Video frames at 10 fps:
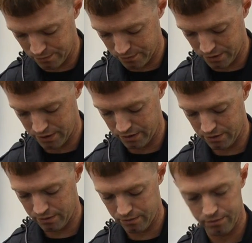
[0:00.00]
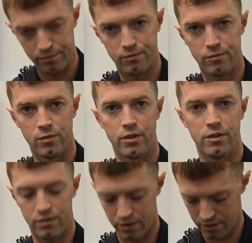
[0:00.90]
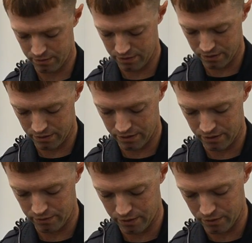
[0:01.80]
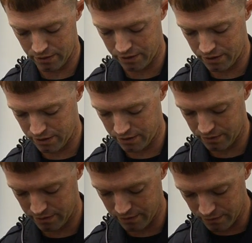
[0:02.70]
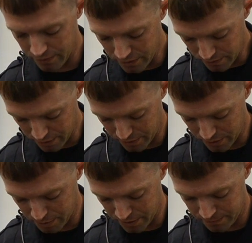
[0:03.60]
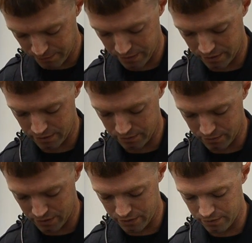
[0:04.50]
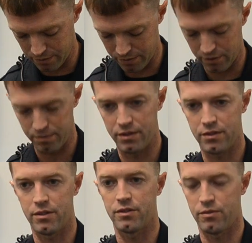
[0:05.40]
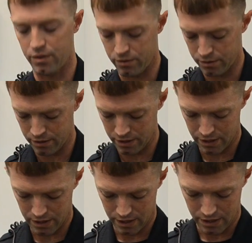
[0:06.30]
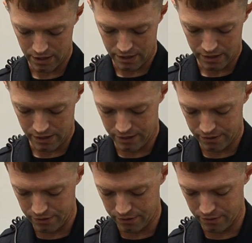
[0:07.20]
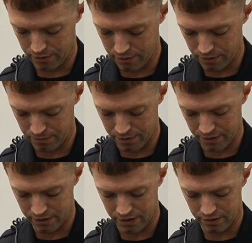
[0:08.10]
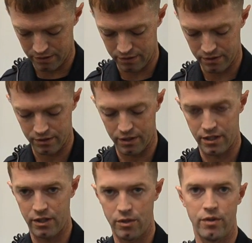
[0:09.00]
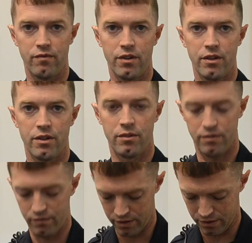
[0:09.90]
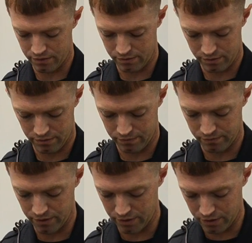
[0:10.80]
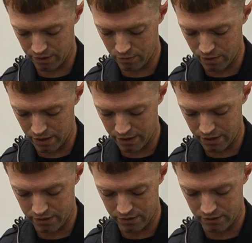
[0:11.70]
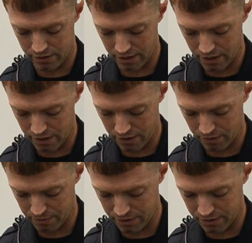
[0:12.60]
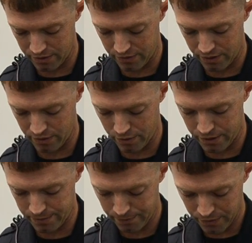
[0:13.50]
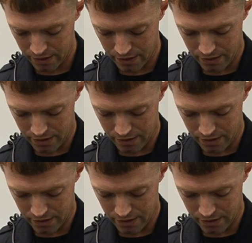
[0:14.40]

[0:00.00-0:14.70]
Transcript: Once you want to use the camera to start any recordings, you flip it open. Once you flip it open, it starts to record. During the recording process, it does audio and video. The video is very good quality, so it's the audio. It picks up very well.